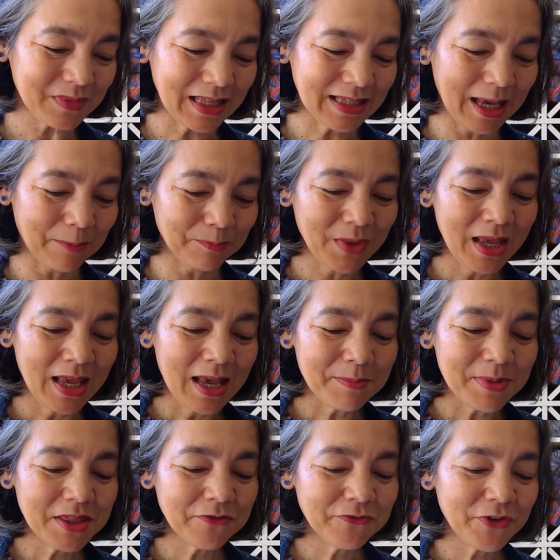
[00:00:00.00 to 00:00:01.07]
Yeah,
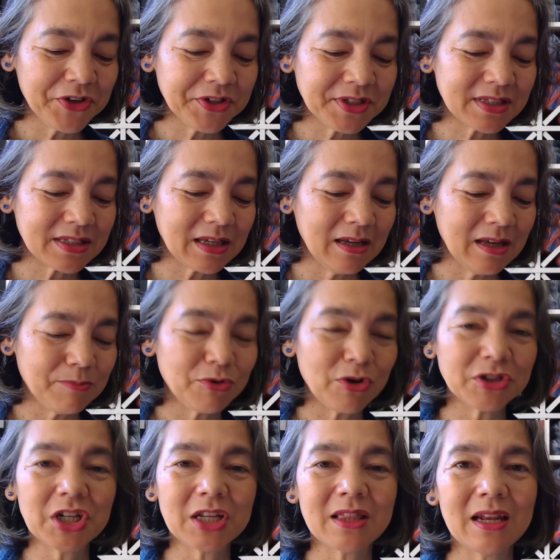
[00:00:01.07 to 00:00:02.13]
but the first
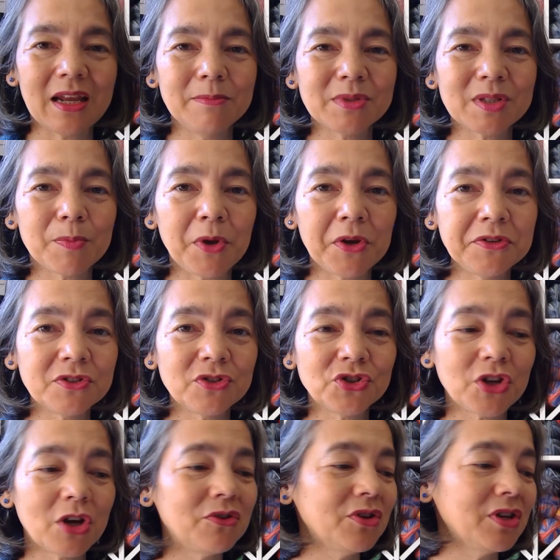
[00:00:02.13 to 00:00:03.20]
project that I'm supposed to
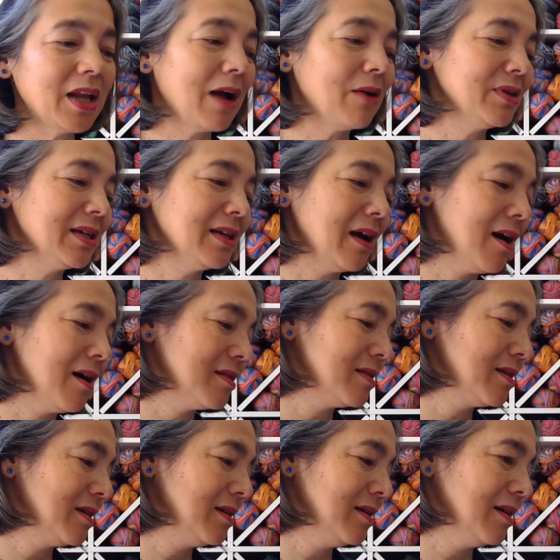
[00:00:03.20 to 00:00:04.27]
show you now are
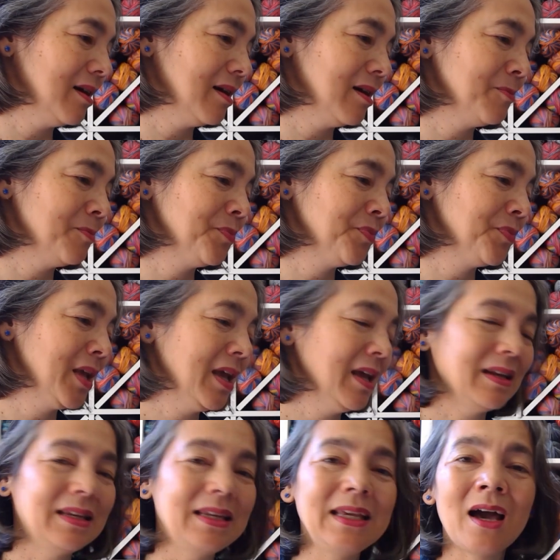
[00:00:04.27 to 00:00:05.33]
the
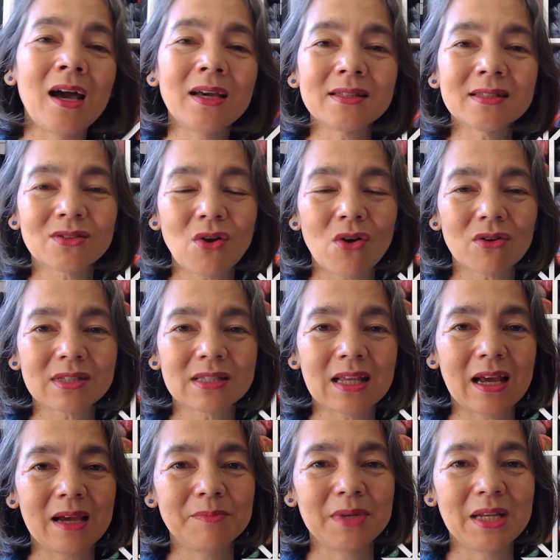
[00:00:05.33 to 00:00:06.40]
knee-high socks that
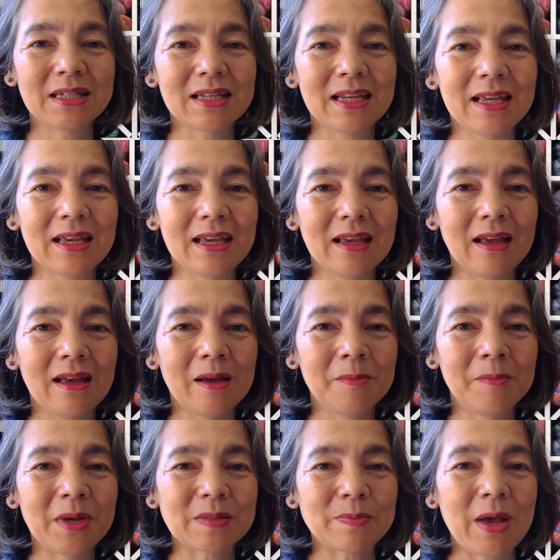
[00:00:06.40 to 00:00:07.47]
I'm knitting
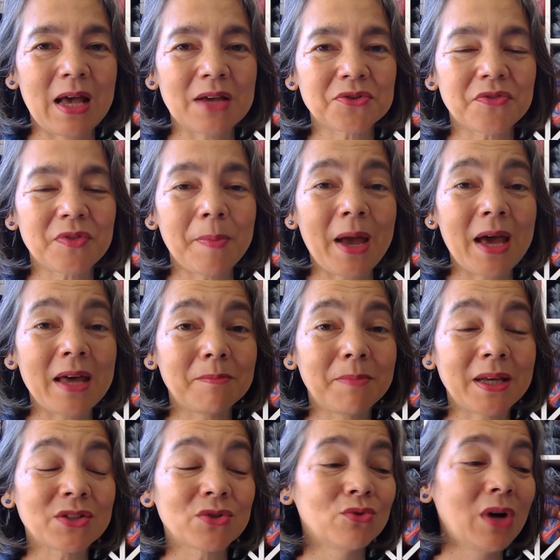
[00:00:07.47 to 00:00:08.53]
as part of the pattern
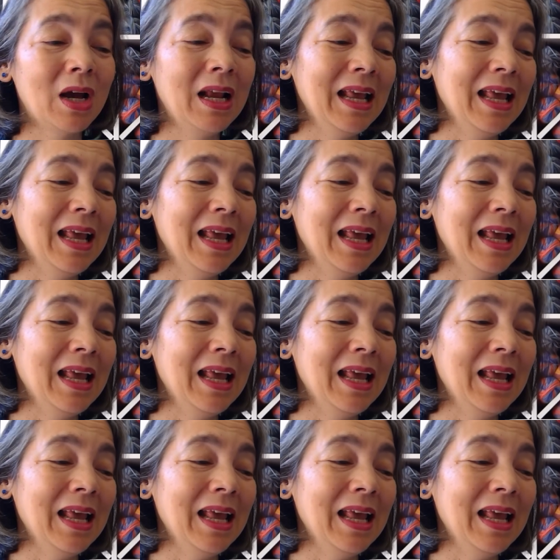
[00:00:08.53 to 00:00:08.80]
battle.